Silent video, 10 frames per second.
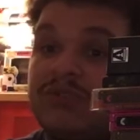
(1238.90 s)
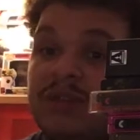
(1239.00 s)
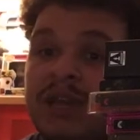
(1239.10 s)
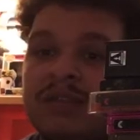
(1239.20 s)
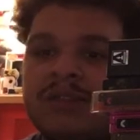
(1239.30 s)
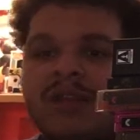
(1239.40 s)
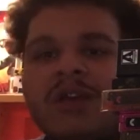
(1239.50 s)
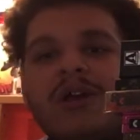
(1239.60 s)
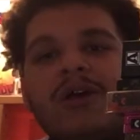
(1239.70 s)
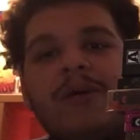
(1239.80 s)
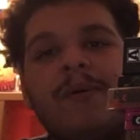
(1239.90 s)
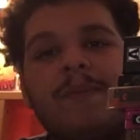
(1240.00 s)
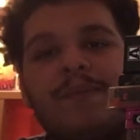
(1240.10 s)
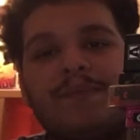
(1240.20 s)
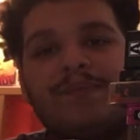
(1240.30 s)
you guys
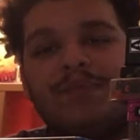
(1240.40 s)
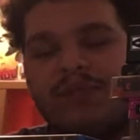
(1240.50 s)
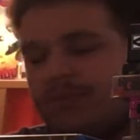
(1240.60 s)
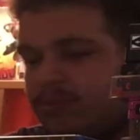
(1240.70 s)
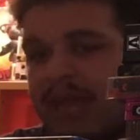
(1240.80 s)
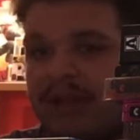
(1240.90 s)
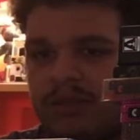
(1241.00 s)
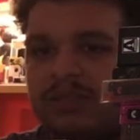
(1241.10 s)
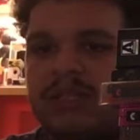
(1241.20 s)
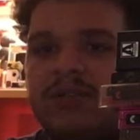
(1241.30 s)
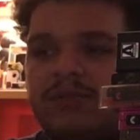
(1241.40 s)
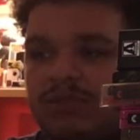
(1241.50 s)
that still